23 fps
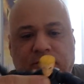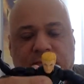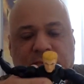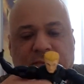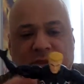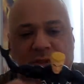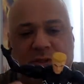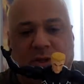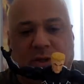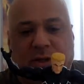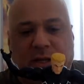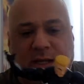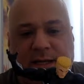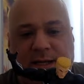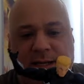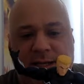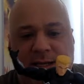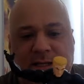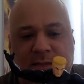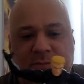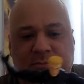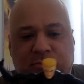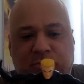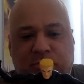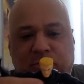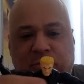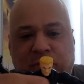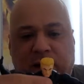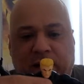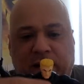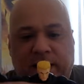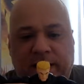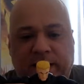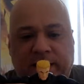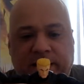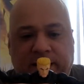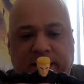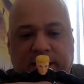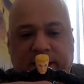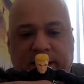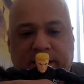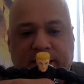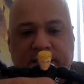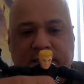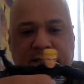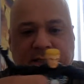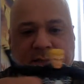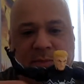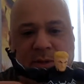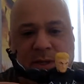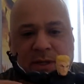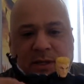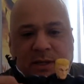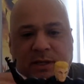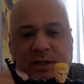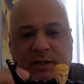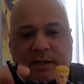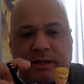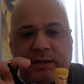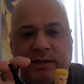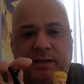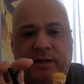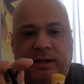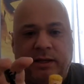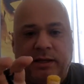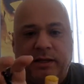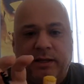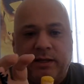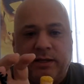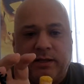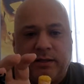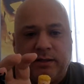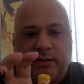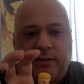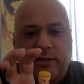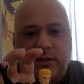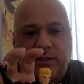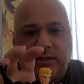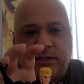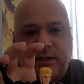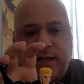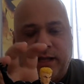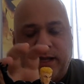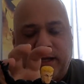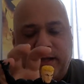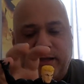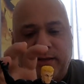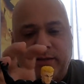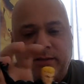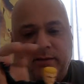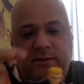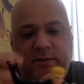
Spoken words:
So like his body needs to be like just a